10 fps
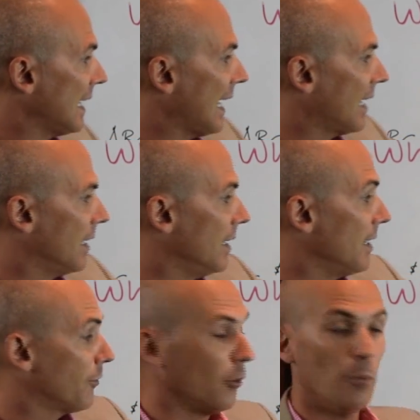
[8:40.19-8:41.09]
an
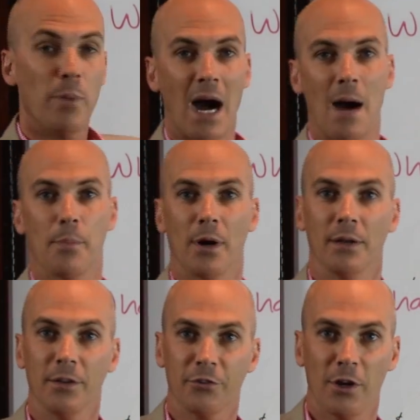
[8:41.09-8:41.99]
initial pop
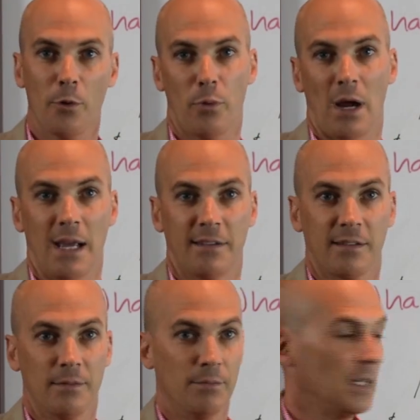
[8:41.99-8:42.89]
on the share
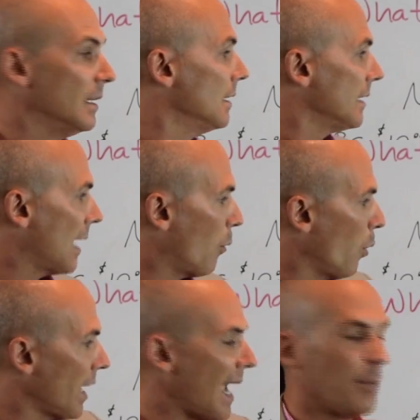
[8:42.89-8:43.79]
price. Now,
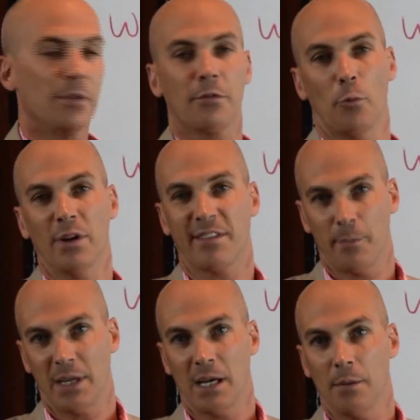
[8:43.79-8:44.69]
what happens once
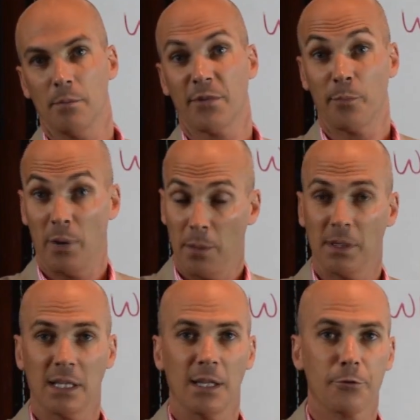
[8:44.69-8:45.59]
it becomes
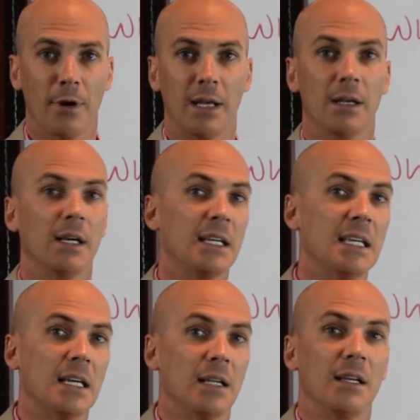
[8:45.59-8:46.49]
publicly traded,
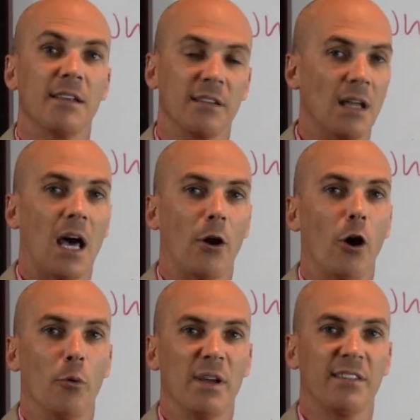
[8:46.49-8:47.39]
again, is not
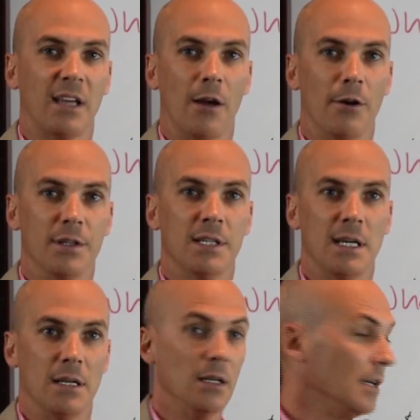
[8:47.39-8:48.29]
always
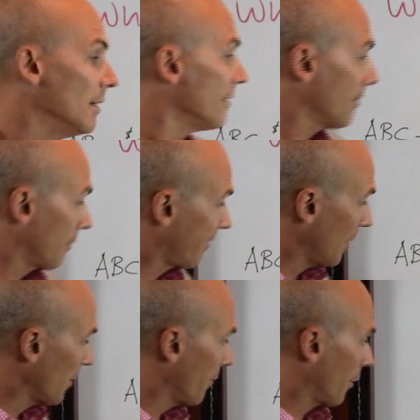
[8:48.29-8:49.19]
guaranteed. So
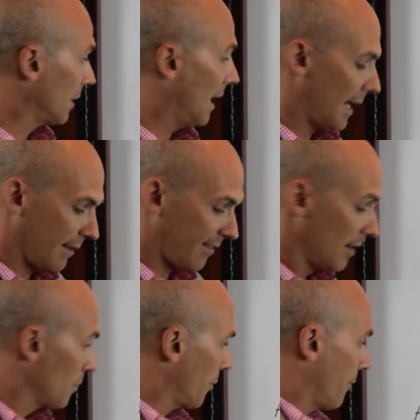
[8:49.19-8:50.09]
some of our
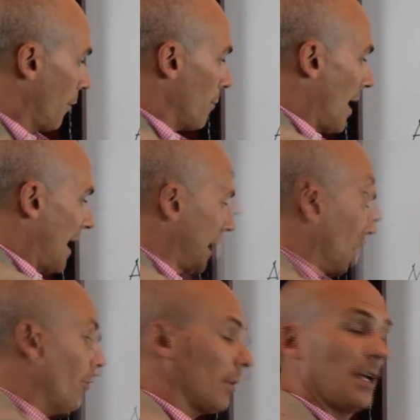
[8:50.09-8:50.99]
clients prefer
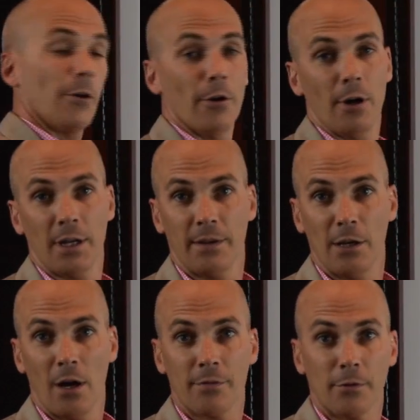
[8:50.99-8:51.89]
buying earlier on in
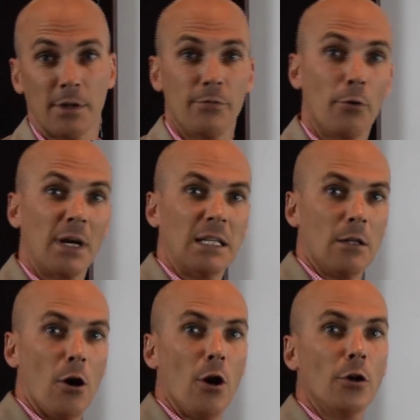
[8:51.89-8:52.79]
the offering for a
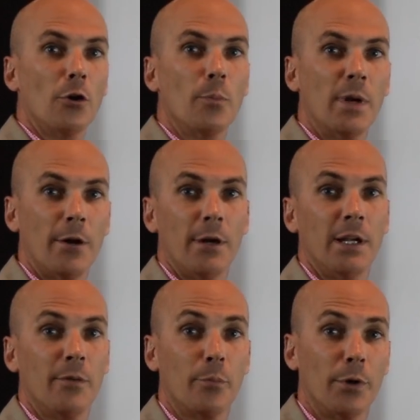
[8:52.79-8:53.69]
longer
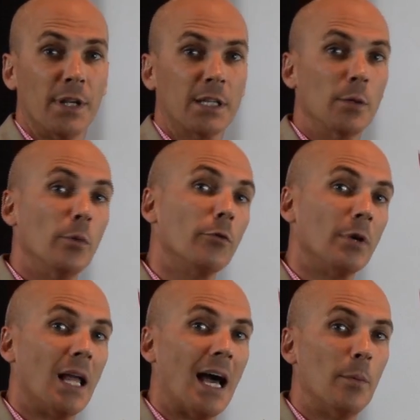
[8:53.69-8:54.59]
period of predictable,
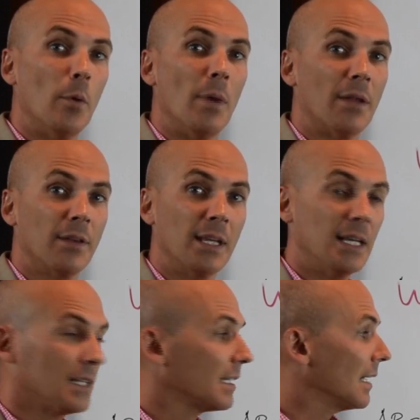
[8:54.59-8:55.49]
reliable
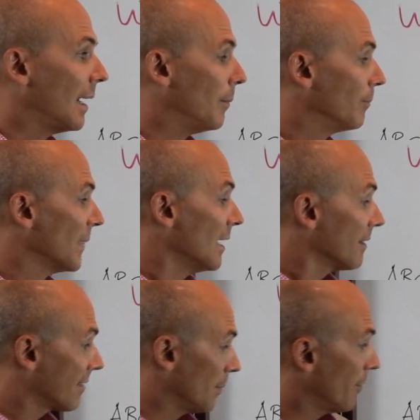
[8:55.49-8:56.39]
monthly income.
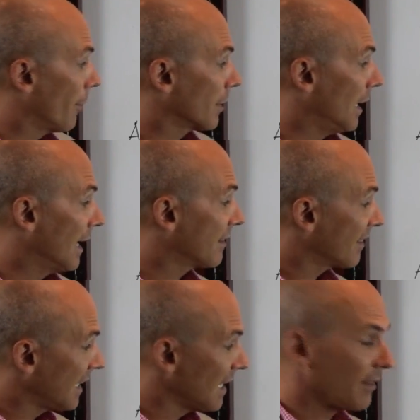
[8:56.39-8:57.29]
Some of our
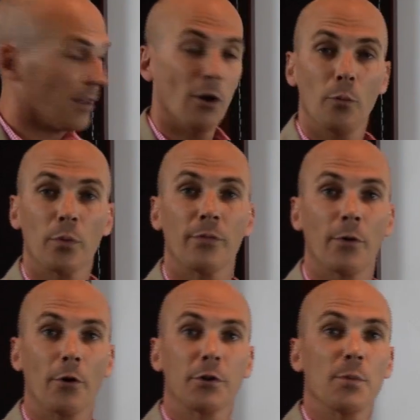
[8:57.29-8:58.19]
clients, again, though,
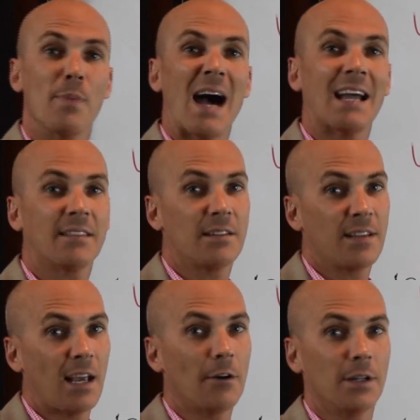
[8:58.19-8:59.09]
prefer to buy at the
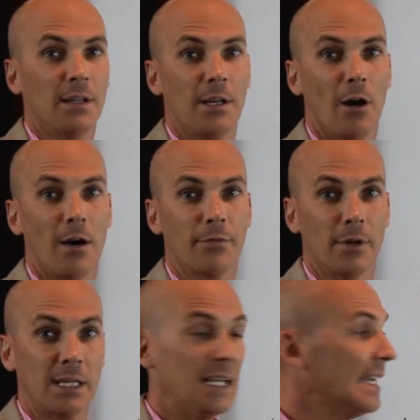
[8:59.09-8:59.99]
tail end of the
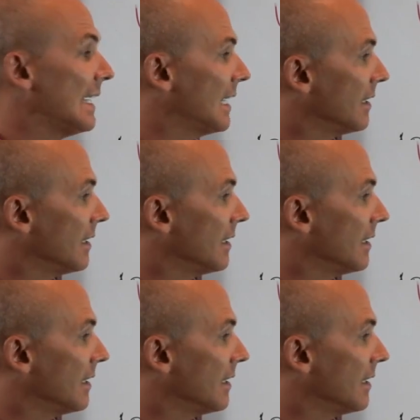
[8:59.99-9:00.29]
offering in